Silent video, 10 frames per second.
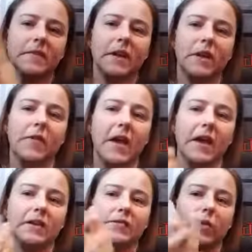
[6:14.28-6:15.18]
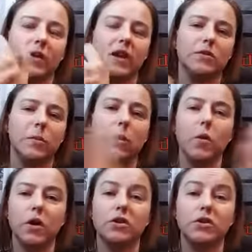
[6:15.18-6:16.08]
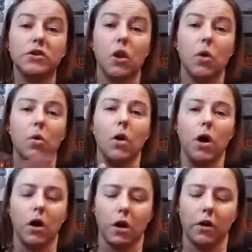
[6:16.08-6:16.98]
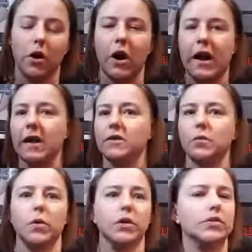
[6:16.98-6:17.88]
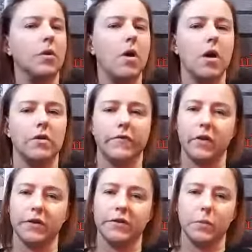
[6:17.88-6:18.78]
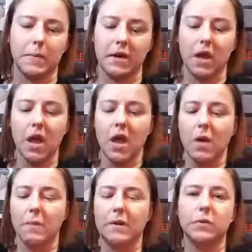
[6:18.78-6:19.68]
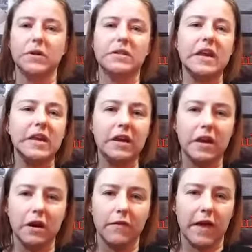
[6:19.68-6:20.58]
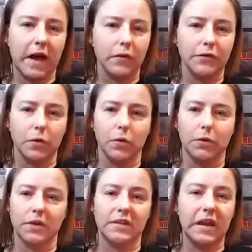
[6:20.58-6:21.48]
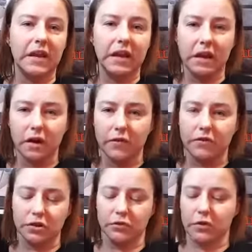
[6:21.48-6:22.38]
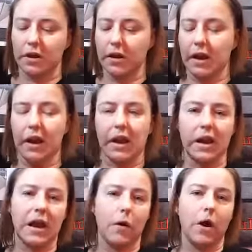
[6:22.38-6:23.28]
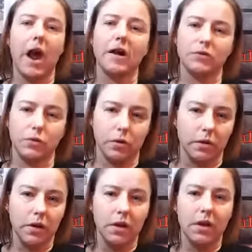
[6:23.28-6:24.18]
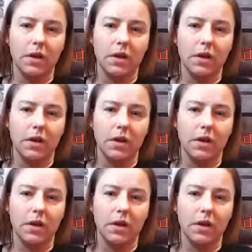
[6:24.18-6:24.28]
Get all that exfoliation. We work so hard. Our hands work so hard for us women. Between taking care of the household and taking care of children and our actual